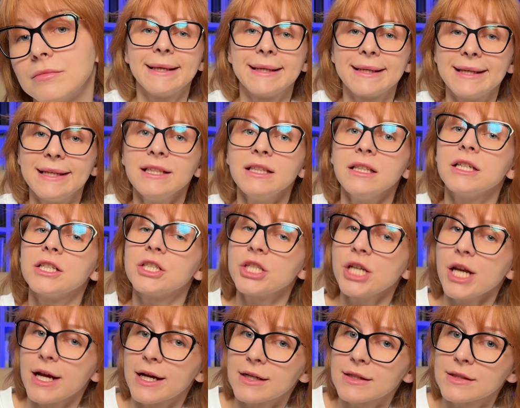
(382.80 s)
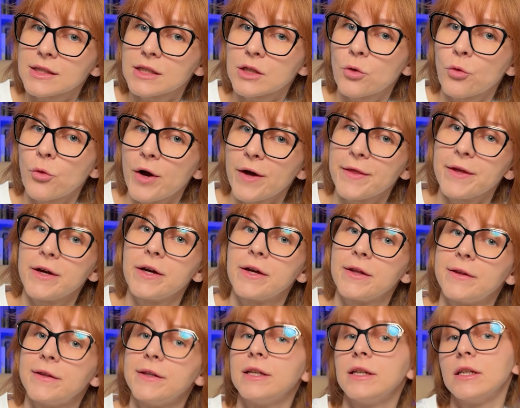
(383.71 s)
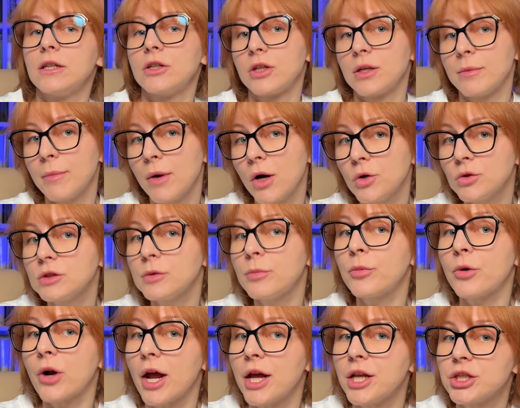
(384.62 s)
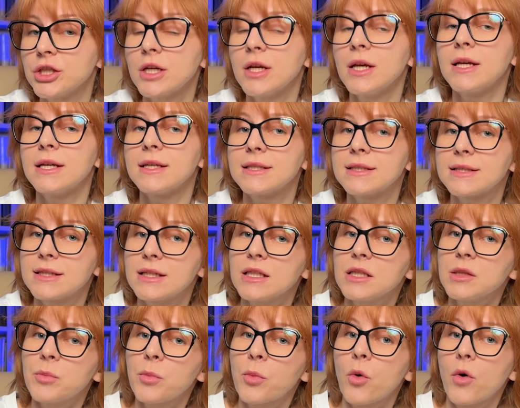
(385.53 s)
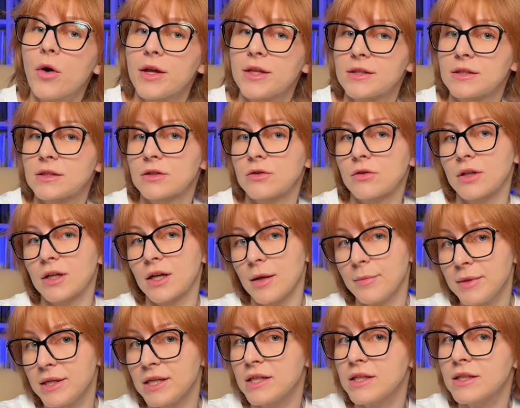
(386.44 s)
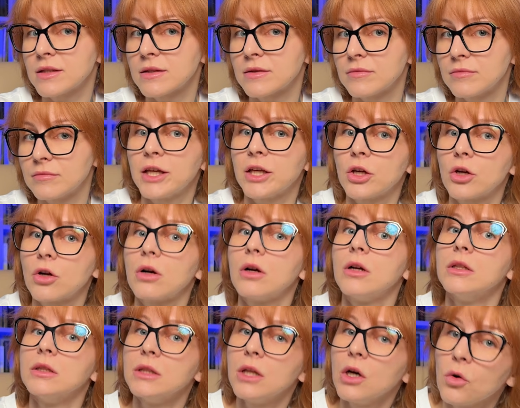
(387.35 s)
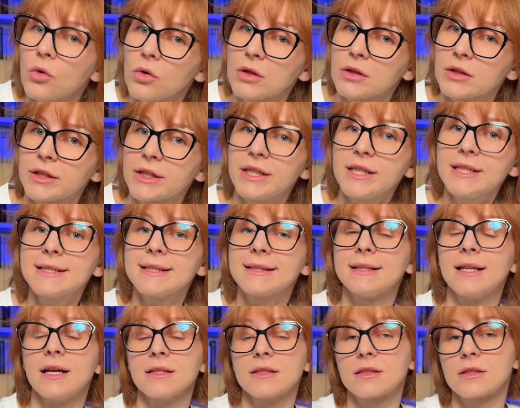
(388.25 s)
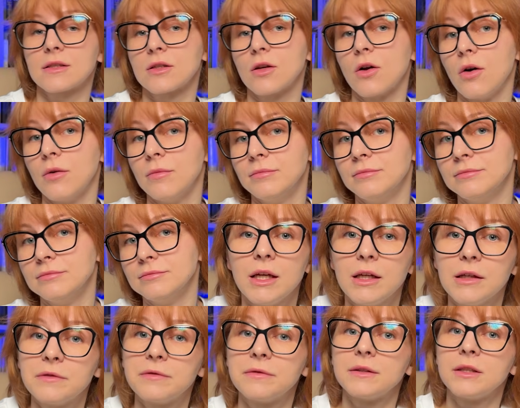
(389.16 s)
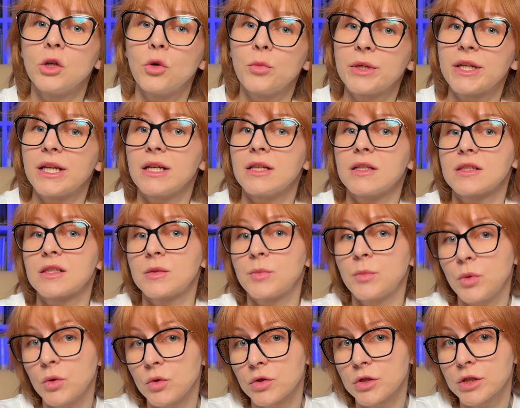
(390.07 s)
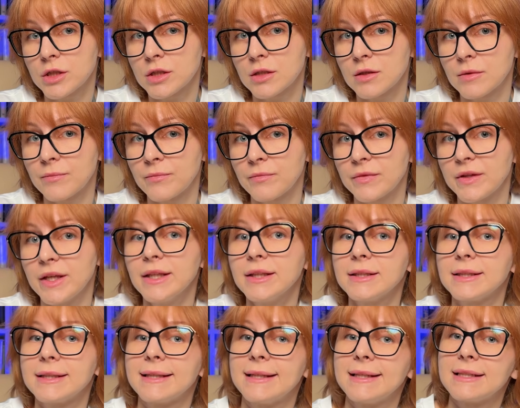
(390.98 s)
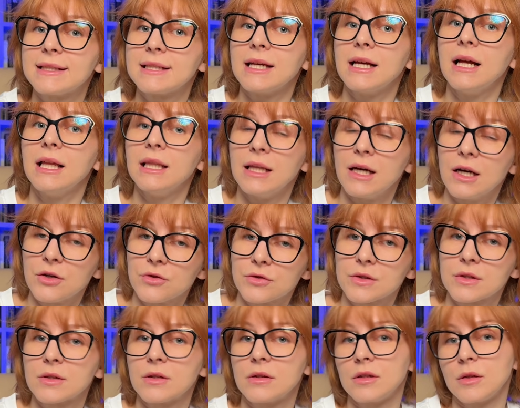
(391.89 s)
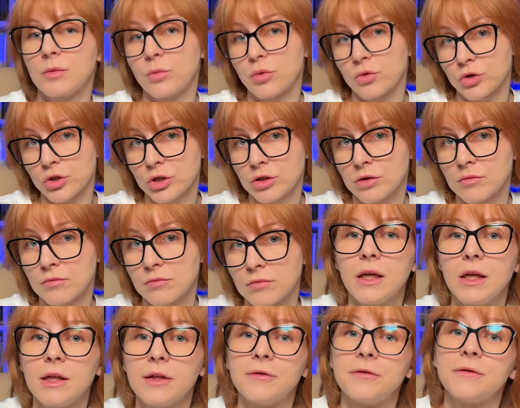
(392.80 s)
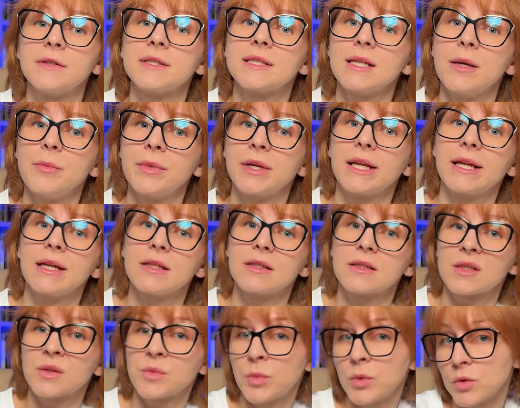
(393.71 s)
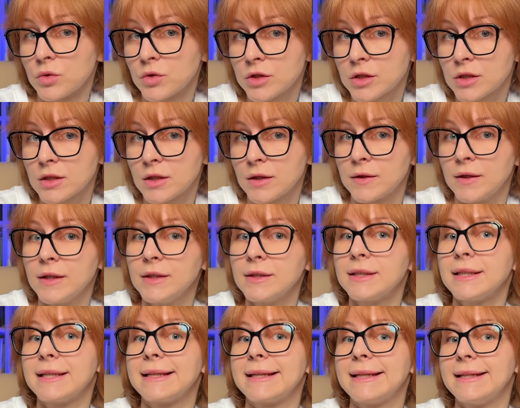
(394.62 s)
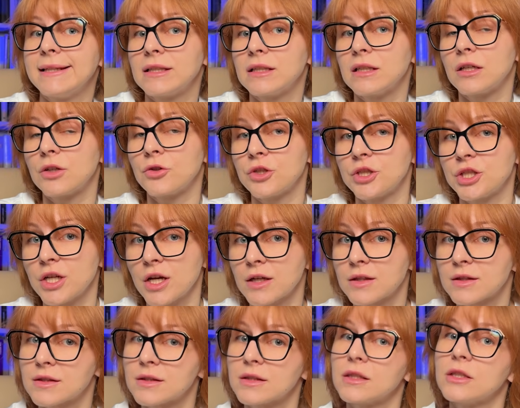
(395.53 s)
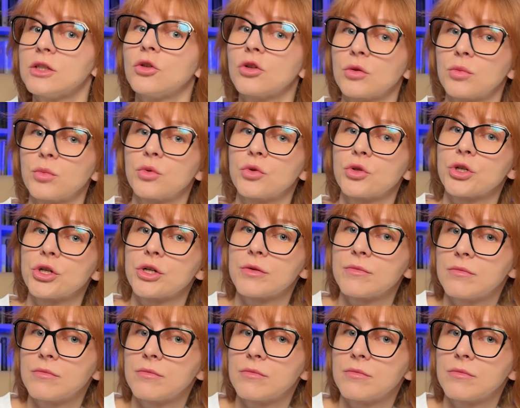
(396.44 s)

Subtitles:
Git checks whether the remote branch still points to the commit your local Git last saw. If nobody else pushed, then Git allows the push. If somebody else pushed, then Git rejects your push.